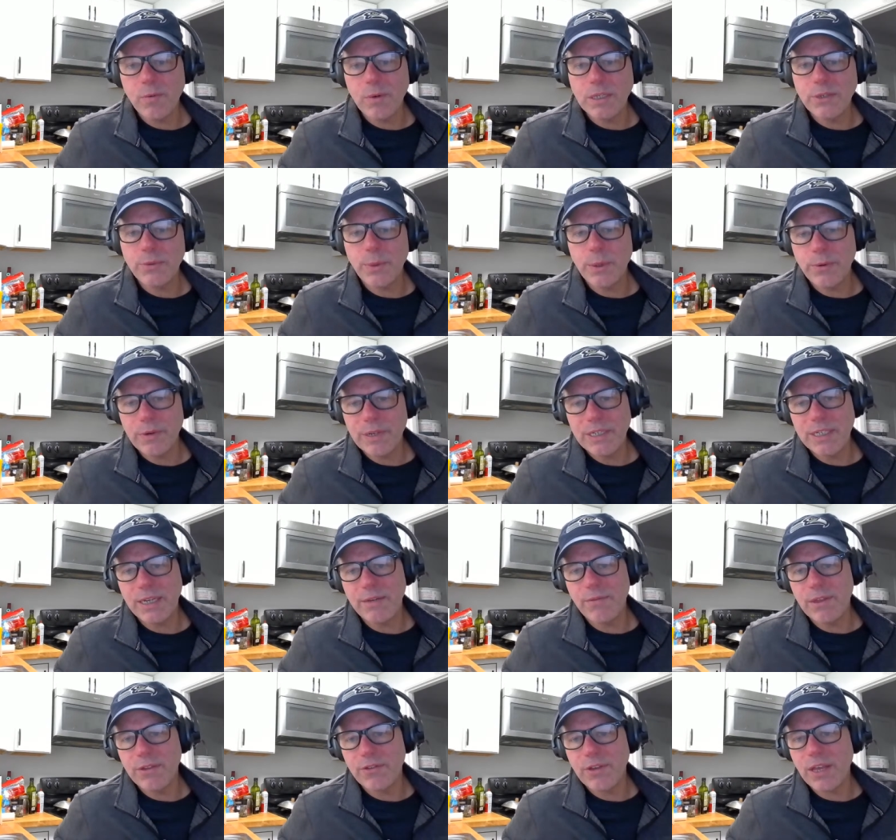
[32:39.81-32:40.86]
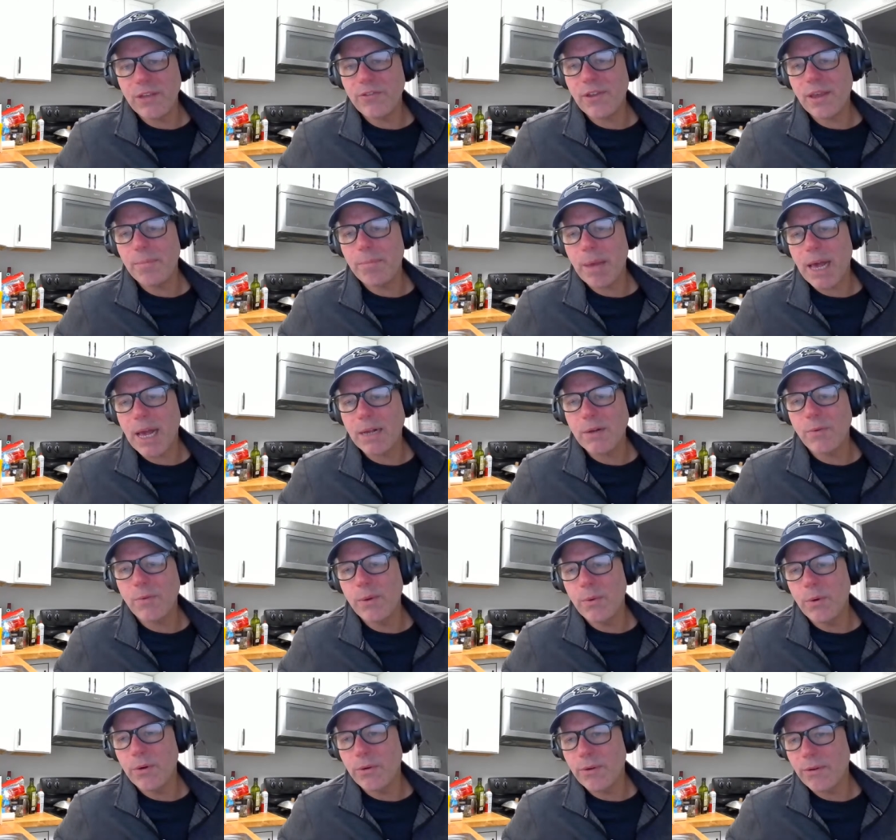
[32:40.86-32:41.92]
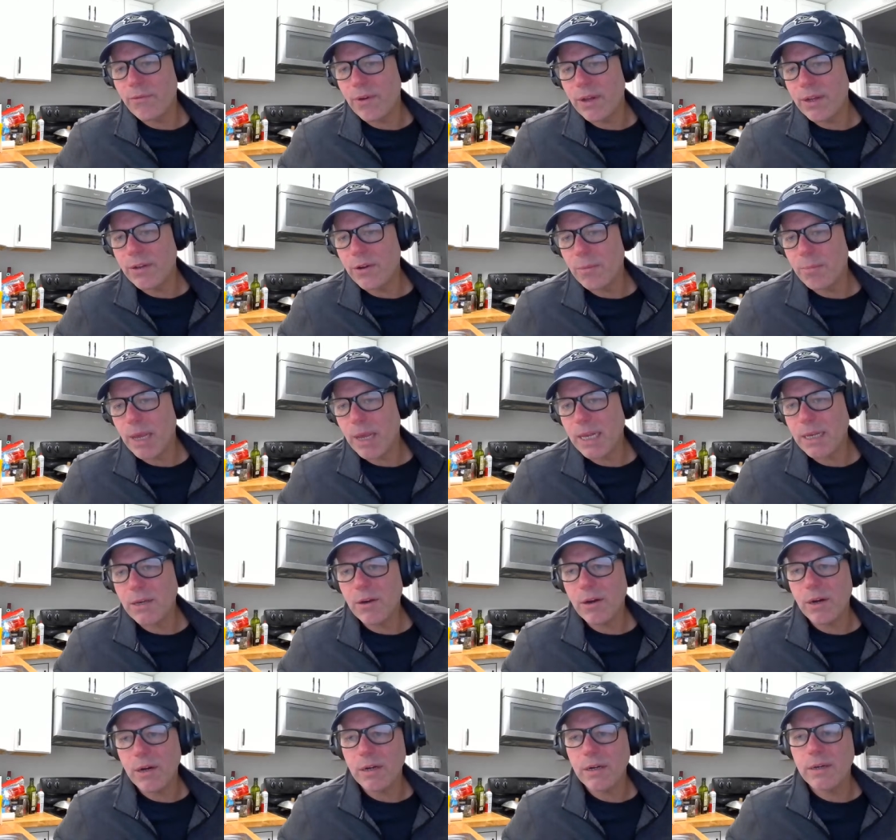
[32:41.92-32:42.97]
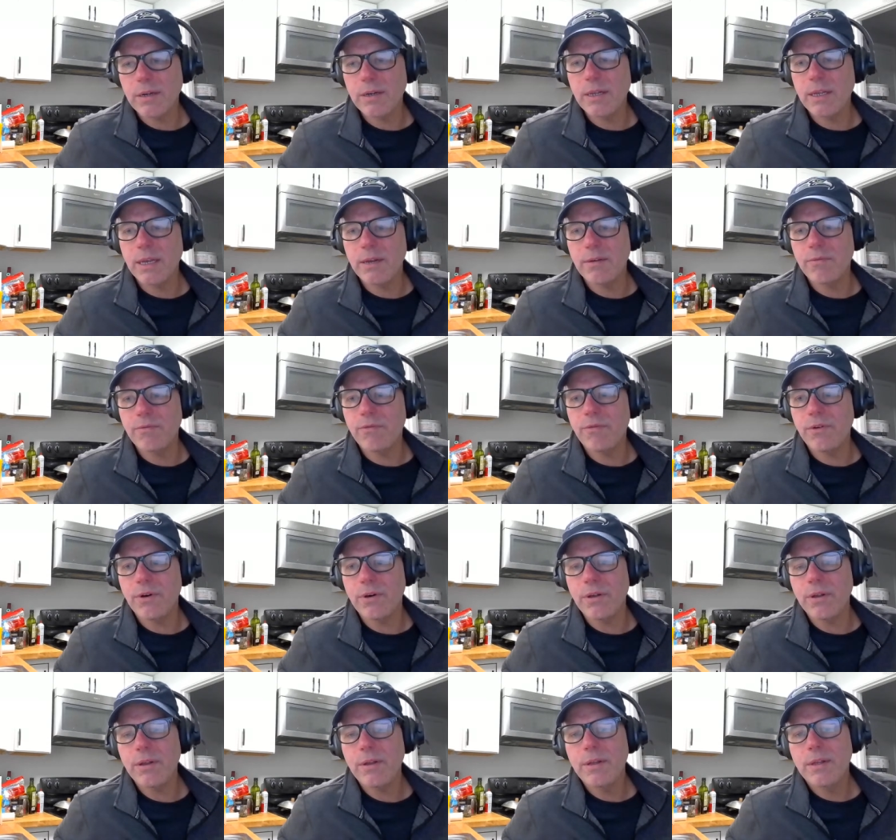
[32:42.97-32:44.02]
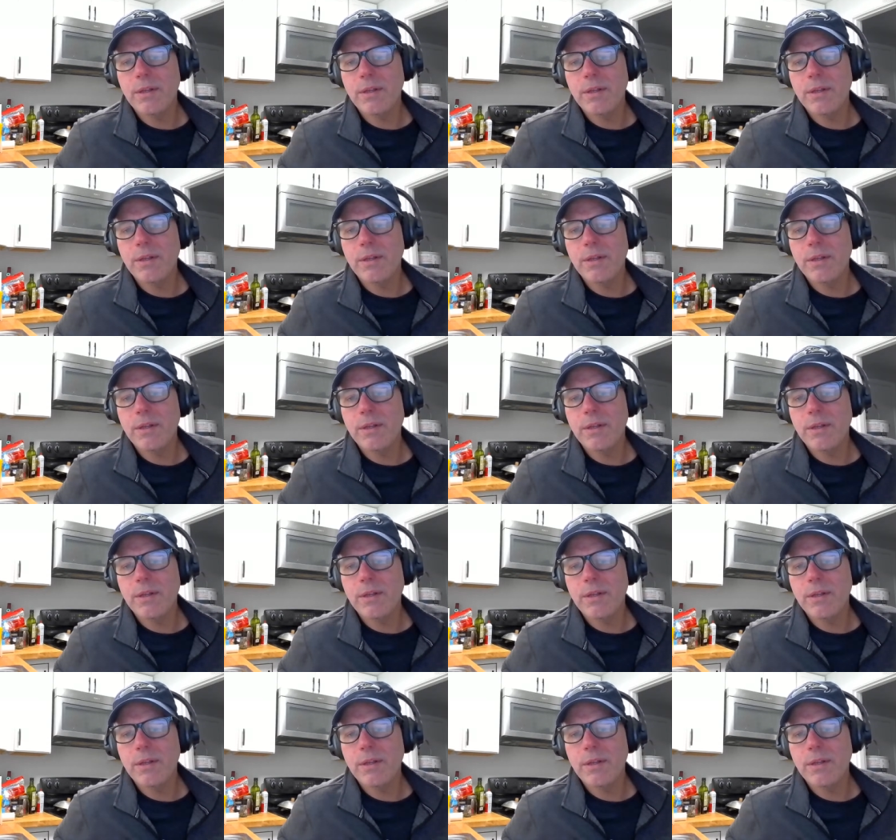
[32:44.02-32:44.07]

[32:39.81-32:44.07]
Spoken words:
Once we receive this headset back, we will refund your bank card in full.